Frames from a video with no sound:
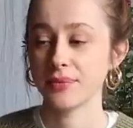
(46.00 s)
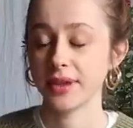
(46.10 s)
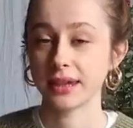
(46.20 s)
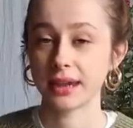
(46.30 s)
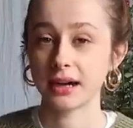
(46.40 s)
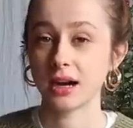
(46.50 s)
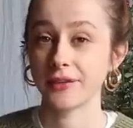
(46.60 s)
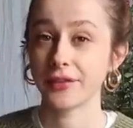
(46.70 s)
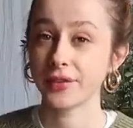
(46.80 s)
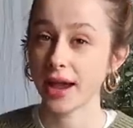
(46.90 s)
take care
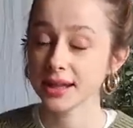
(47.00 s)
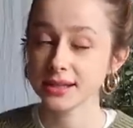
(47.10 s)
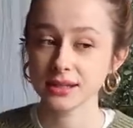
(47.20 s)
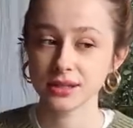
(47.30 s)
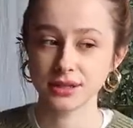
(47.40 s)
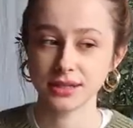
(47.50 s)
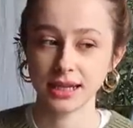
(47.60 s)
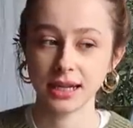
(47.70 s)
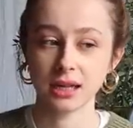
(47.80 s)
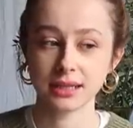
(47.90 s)
of that
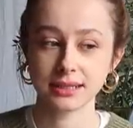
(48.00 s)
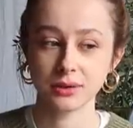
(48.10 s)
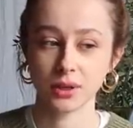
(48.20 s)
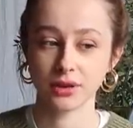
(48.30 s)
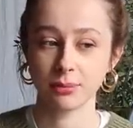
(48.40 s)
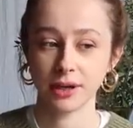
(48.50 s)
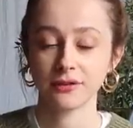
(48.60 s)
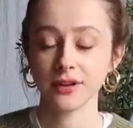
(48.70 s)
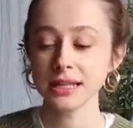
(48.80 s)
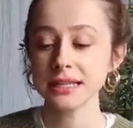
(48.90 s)
today. I'll see one of my
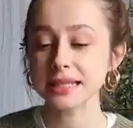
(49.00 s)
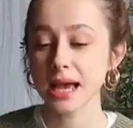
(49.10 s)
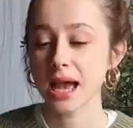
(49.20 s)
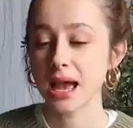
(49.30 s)
friends.